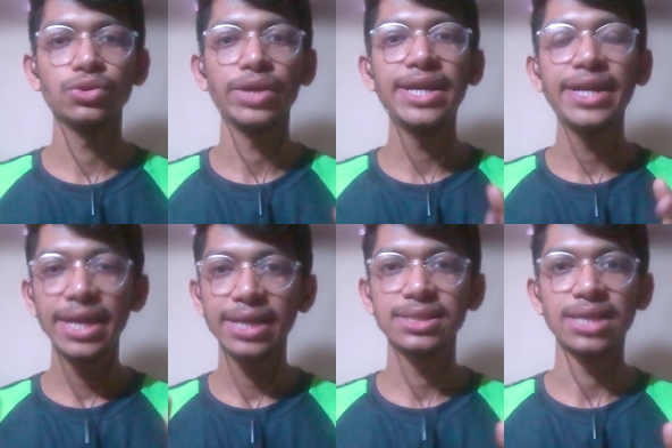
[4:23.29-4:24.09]
So it
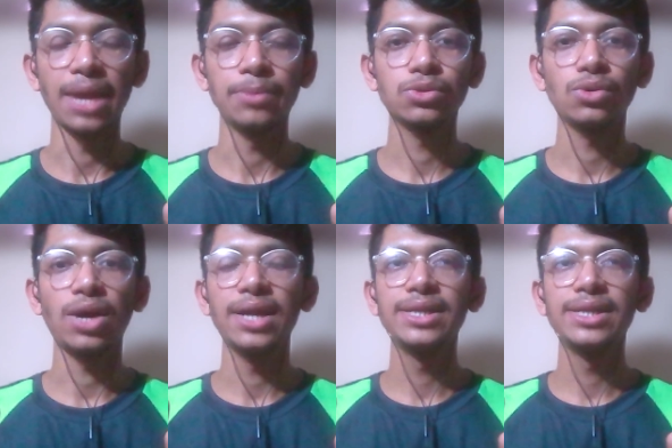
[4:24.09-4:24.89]
takes time. So
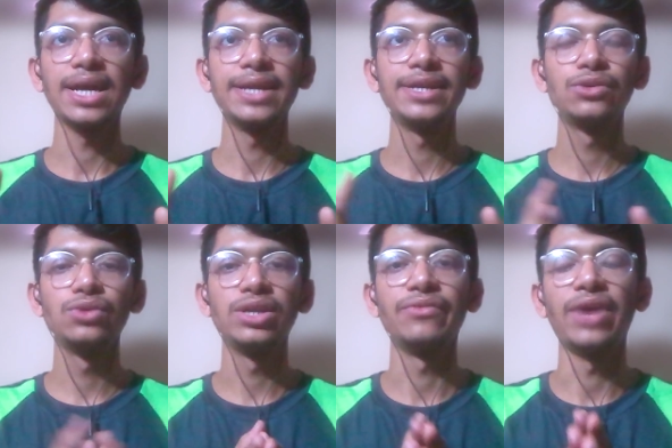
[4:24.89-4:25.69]
I decided
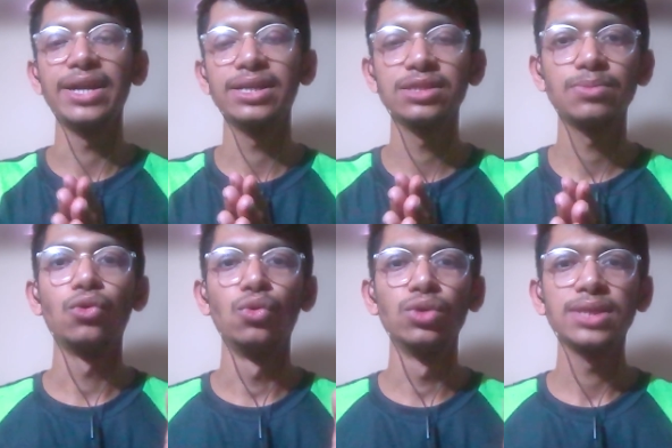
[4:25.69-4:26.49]
to divide this
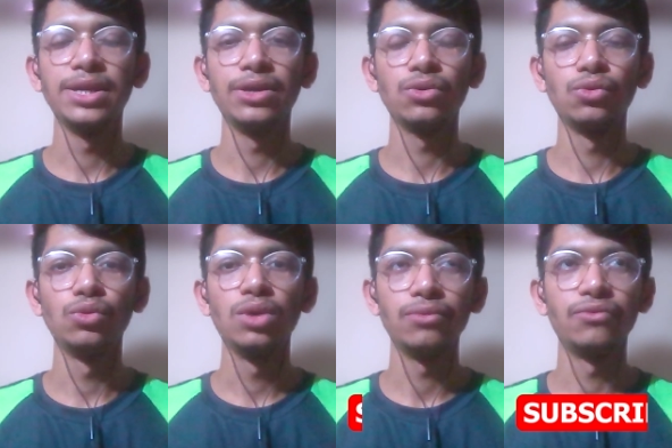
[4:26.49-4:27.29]
course
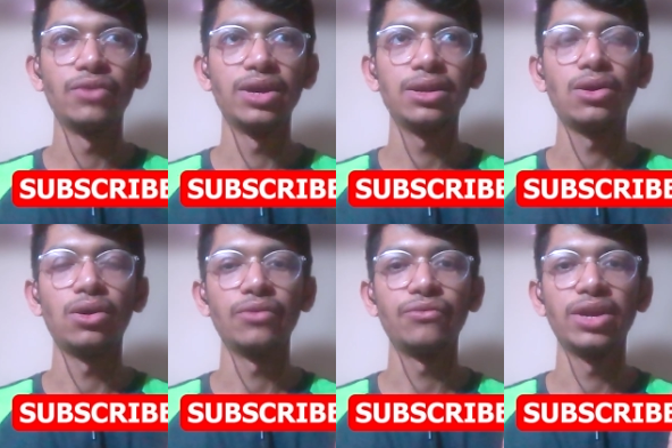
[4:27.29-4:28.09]
into one
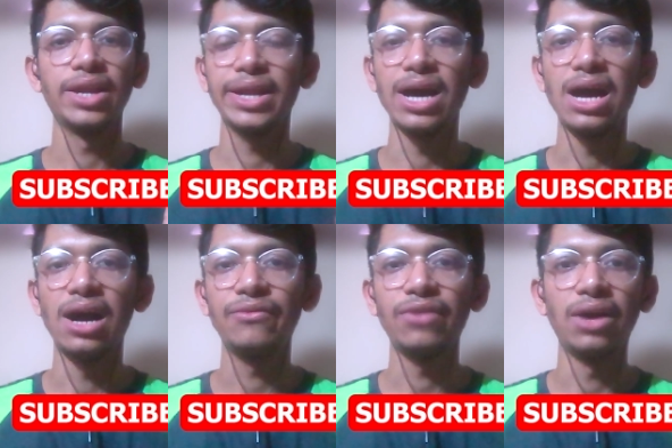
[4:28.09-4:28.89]
or one and a
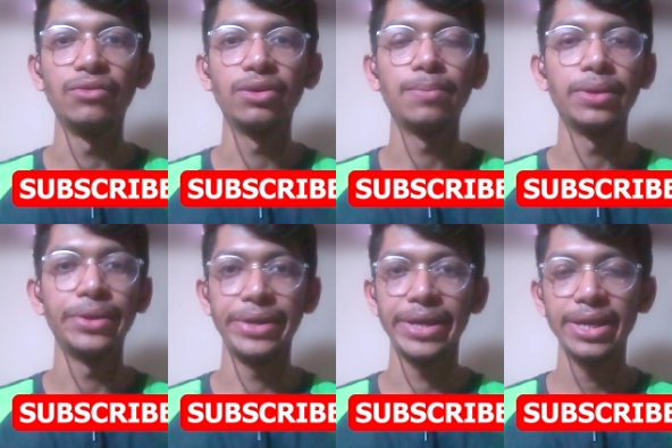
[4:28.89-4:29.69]
half hour
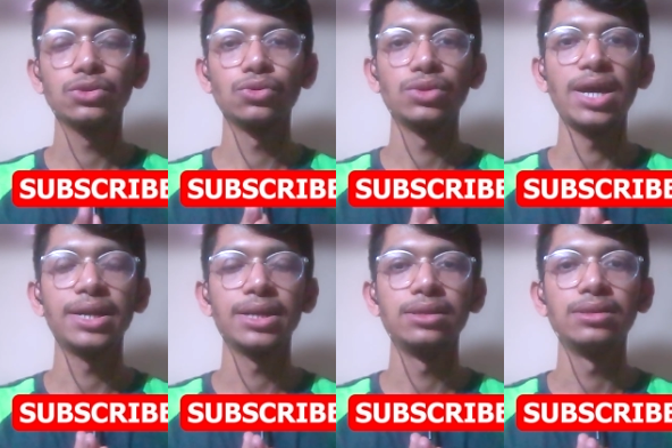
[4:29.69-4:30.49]
per day, so
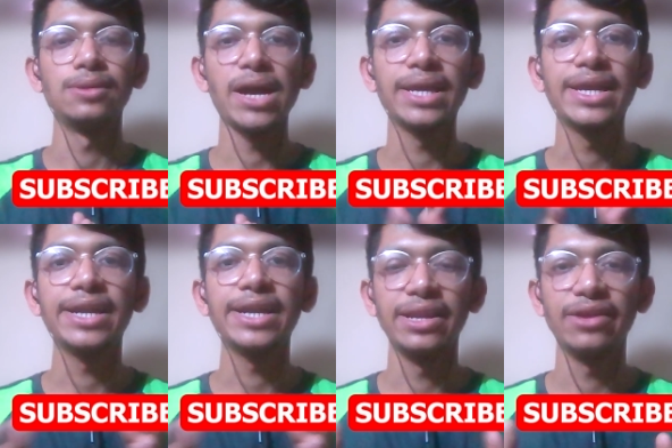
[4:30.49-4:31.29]
that uh, I
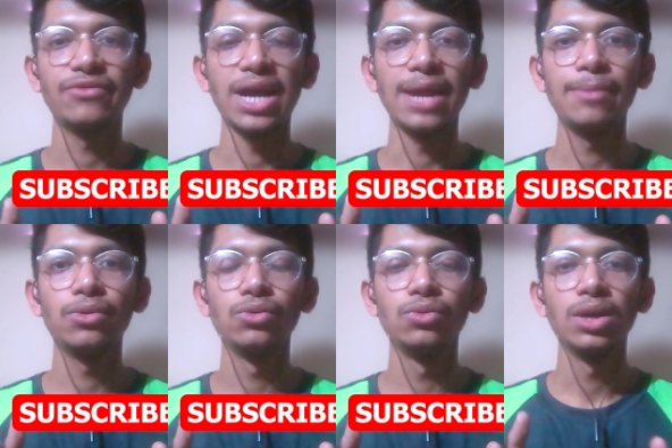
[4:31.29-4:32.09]
get enough time
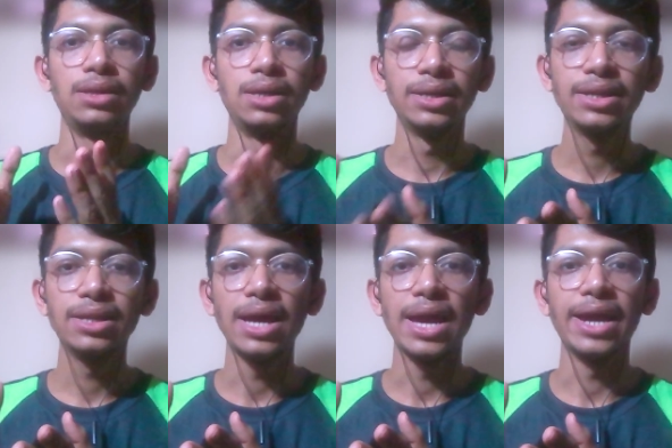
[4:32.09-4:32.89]
to learn
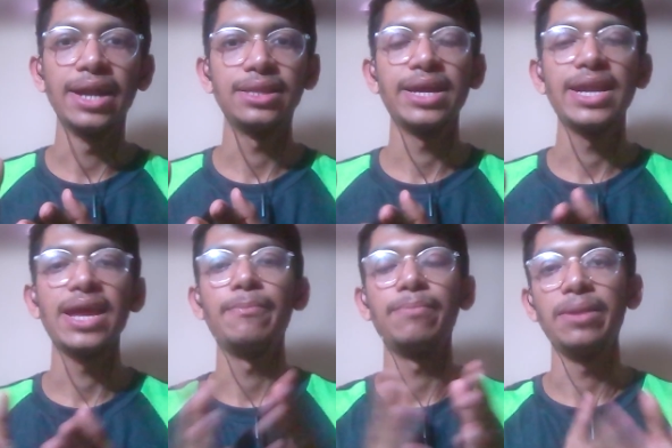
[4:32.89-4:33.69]
and then
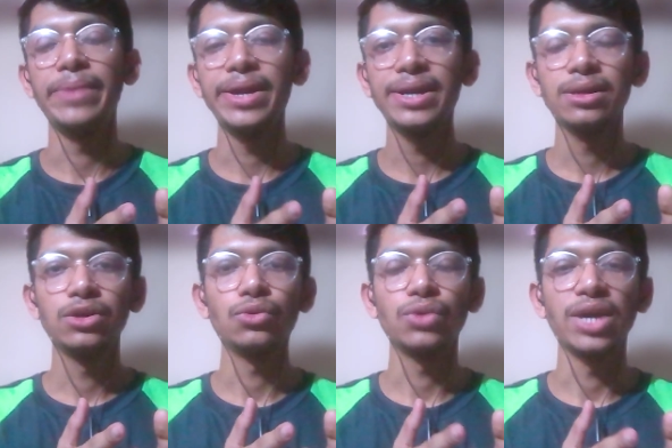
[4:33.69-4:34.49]
implement
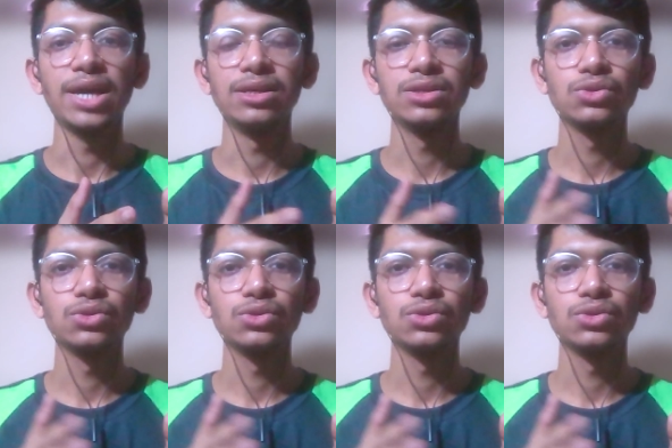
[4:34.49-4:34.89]
together.